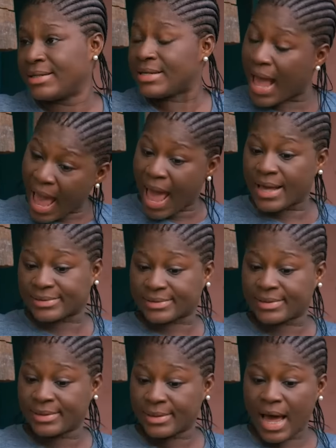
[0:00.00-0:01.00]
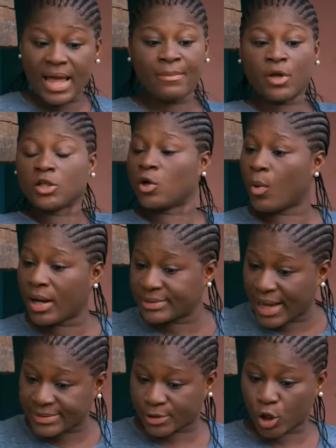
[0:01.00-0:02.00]
Yes, I am not the one
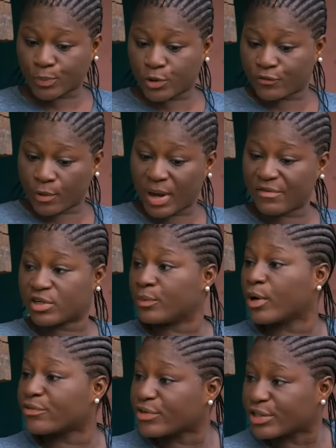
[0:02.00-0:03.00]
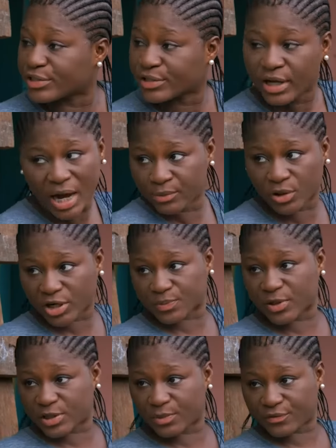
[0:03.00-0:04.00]
that stopped you from having a boyfriend. I'm not
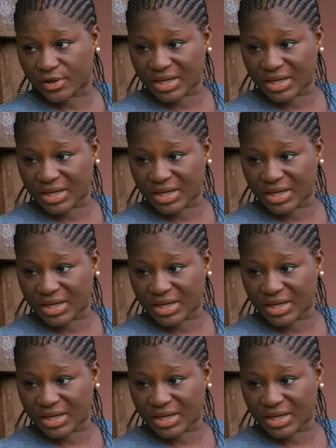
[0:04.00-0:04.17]
responsible